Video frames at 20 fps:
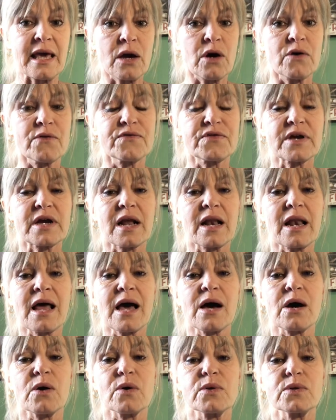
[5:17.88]
of the
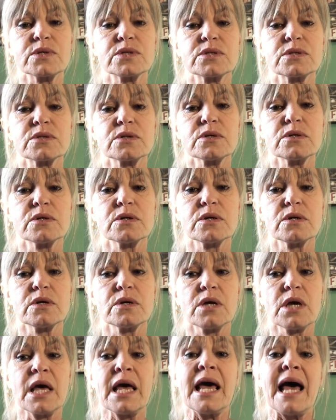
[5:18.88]
clouds."
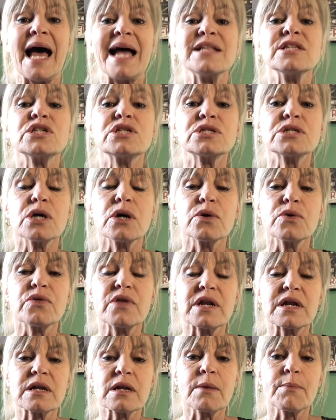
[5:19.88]
And so
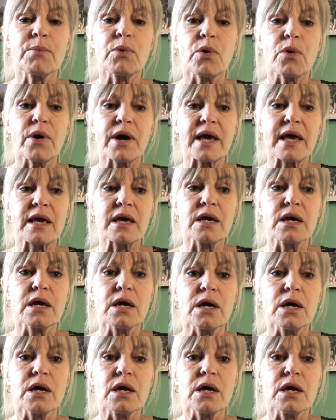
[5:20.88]
the little boy